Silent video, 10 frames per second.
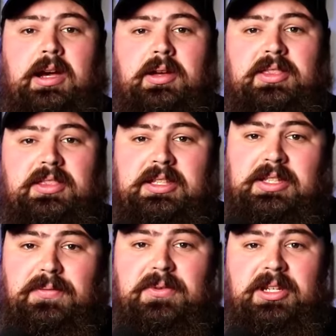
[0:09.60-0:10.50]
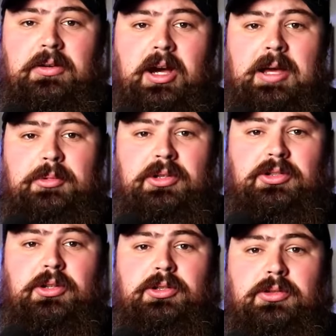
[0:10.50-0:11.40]
in this video, I'm going to
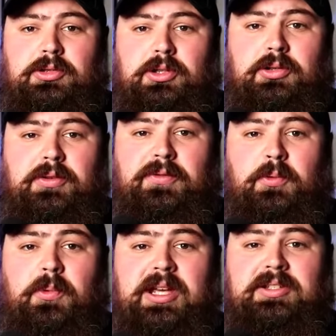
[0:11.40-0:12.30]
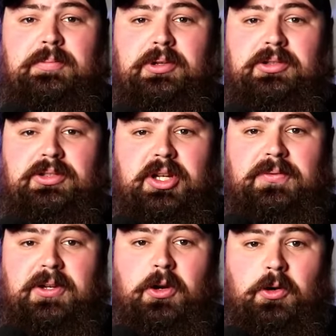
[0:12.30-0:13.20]
show you two different ways to build yourself
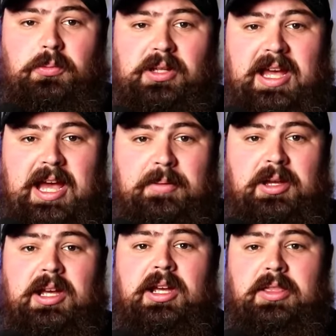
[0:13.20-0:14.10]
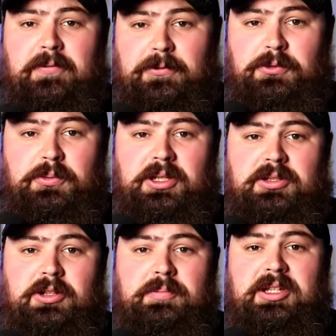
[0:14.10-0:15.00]
a home lab. The first one is
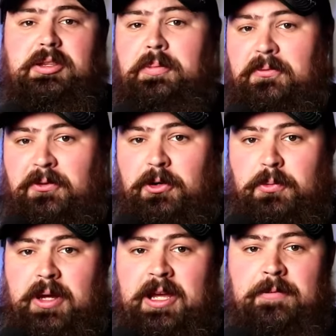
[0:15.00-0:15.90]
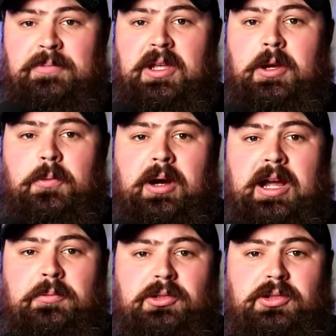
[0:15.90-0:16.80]
going to be the preferred way where I will show